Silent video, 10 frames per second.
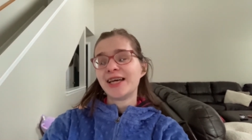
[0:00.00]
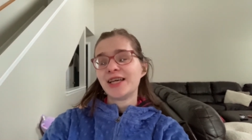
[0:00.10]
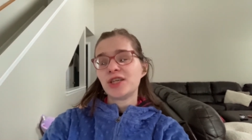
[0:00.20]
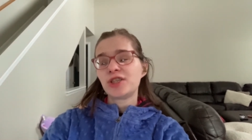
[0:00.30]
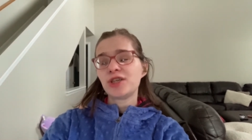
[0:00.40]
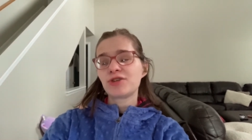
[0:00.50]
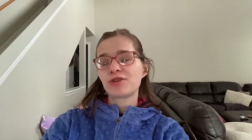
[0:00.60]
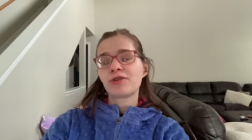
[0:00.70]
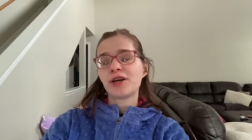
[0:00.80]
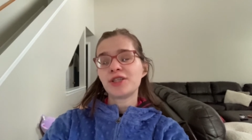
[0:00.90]
seizures
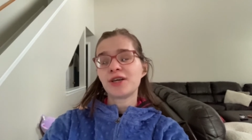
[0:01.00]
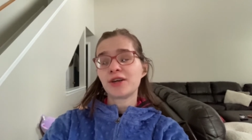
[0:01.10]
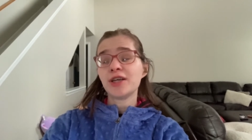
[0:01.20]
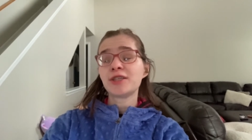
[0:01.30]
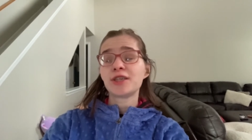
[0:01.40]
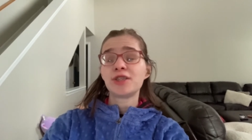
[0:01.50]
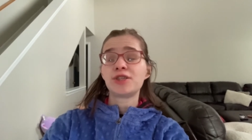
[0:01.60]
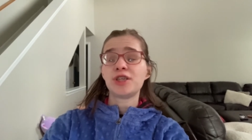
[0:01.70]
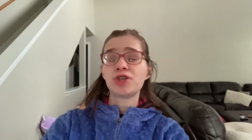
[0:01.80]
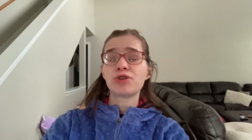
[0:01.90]
are not serious.
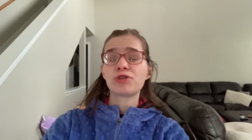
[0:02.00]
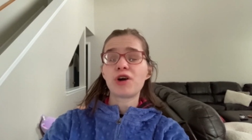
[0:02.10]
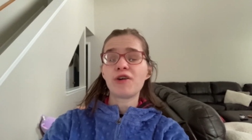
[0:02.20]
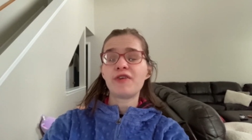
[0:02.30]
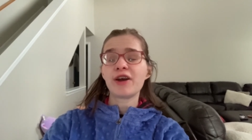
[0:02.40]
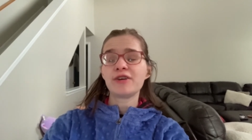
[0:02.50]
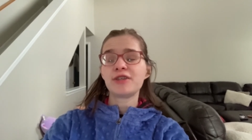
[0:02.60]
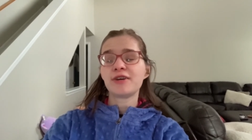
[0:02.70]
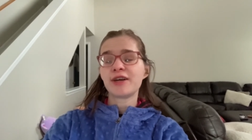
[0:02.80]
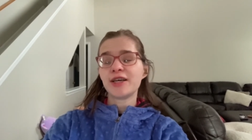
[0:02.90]
Seizures are very
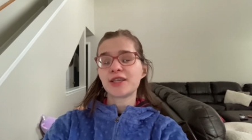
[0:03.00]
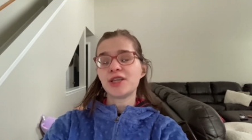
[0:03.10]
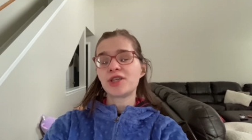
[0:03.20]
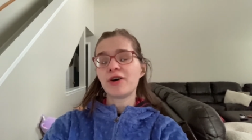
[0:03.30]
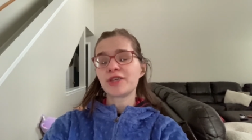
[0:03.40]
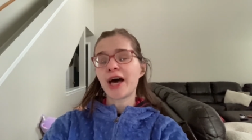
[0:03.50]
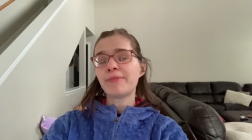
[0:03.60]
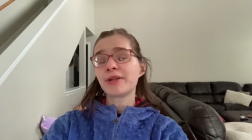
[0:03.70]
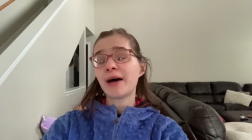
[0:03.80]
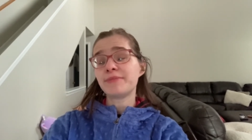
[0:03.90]
serious, and so is
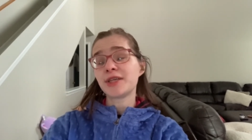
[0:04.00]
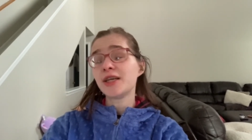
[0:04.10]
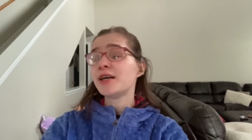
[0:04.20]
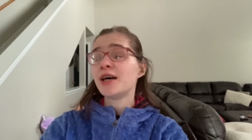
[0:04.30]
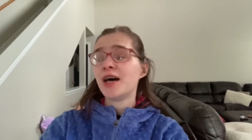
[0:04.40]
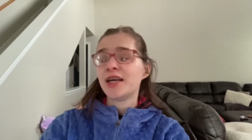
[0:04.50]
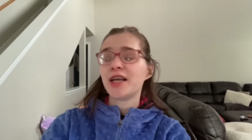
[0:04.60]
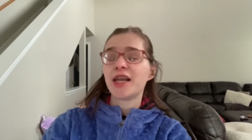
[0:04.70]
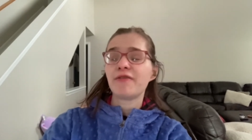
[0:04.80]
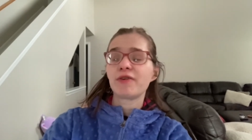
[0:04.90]
epilepsy.
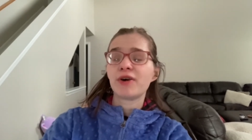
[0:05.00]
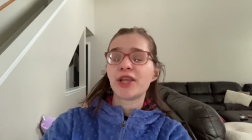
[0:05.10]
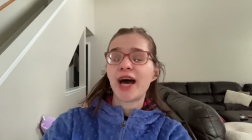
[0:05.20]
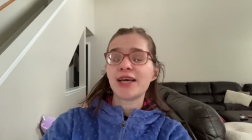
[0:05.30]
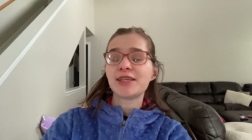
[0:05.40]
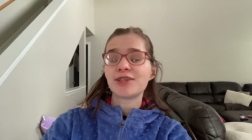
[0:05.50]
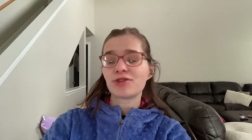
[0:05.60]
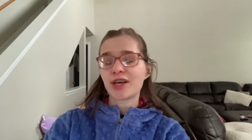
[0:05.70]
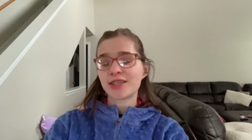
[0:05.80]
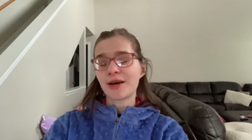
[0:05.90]
Not everyone that has
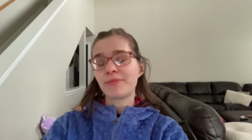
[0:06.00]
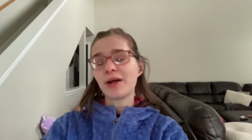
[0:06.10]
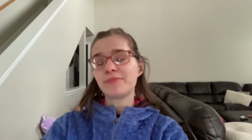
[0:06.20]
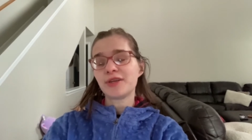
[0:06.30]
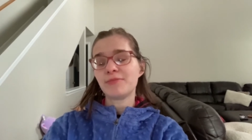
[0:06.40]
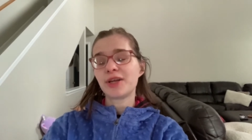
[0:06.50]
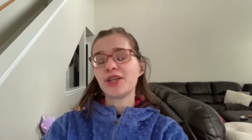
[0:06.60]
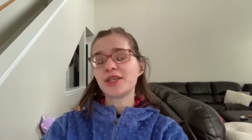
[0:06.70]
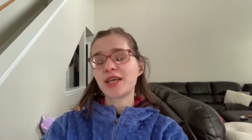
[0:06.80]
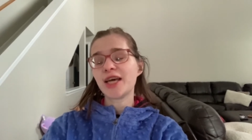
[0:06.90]
seizures has epilepsy. But in
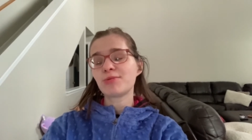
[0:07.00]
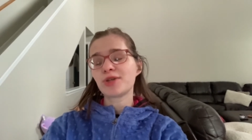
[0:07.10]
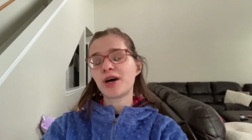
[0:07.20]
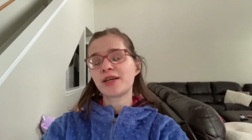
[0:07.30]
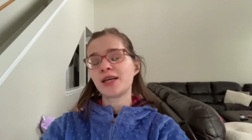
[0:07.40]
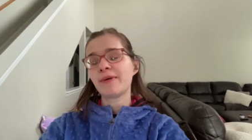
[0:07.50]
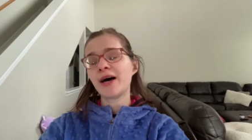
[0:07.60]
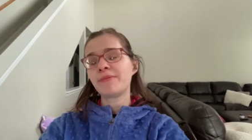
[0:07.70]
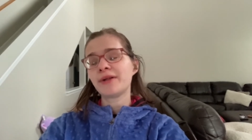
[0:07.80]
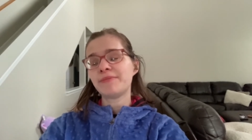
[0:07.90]
this case, we're talking about
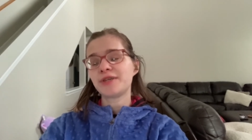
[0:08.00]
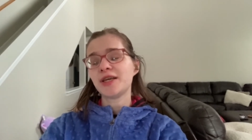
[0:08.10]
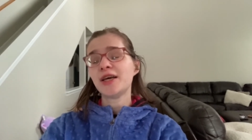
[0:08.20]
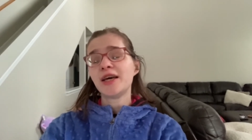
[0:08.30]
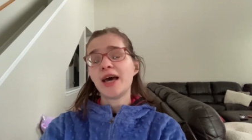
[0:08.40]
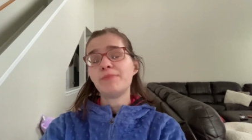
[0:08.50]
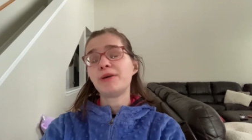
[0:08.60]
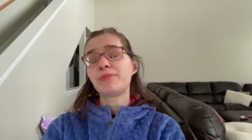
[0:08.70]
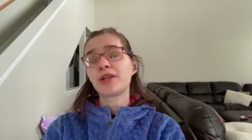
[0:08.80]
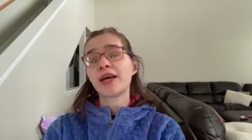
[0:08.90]
epilepsy and
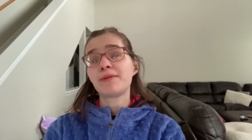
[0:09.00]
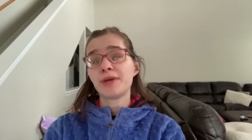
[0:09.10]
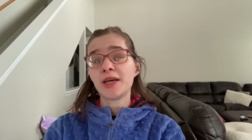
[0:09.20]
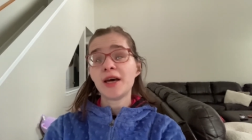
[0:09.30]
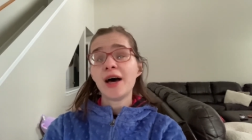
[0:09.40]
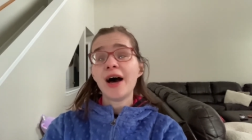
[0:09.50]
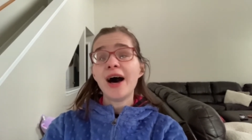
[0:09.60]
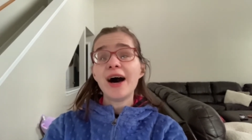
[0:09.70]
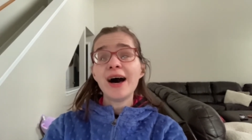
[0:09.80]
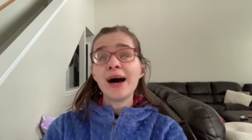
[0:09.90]
people like me.
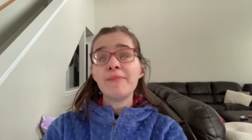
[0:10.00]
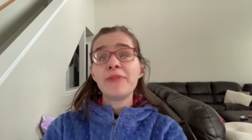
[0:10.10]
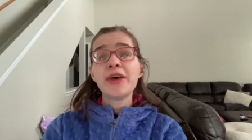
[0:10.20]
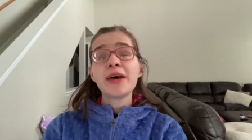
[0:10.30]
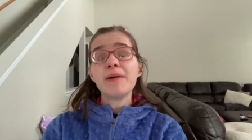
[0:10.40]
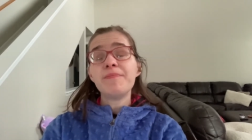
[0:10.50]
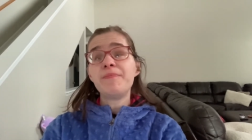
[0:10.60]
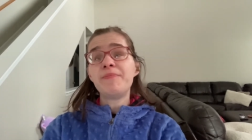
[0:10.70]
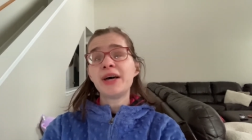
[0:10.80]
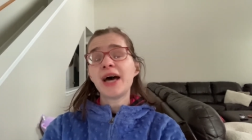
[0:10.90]
But
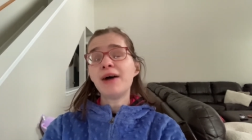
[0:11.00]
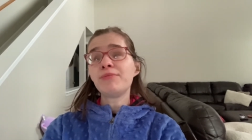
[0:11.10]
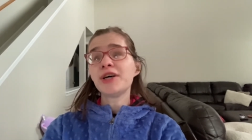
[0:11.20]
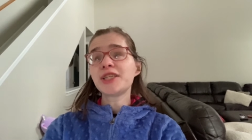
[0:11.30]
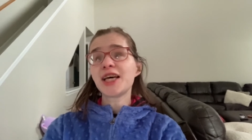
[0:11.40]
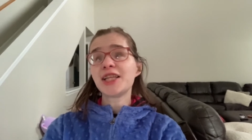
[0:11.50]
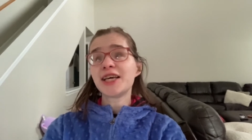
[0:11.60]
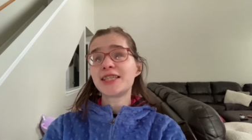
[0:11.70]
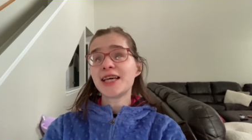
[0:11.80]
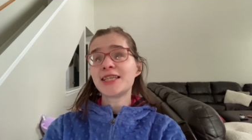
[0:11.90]
I will say
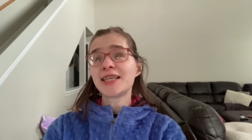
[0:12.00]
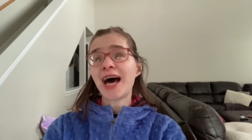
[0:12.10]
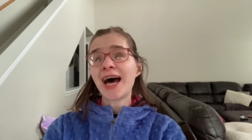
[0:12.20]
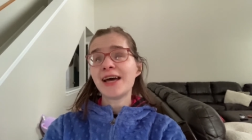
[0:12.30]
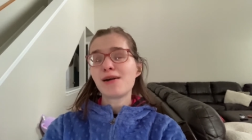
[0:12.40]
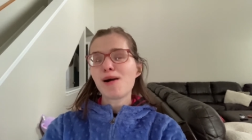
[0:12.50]
this, is that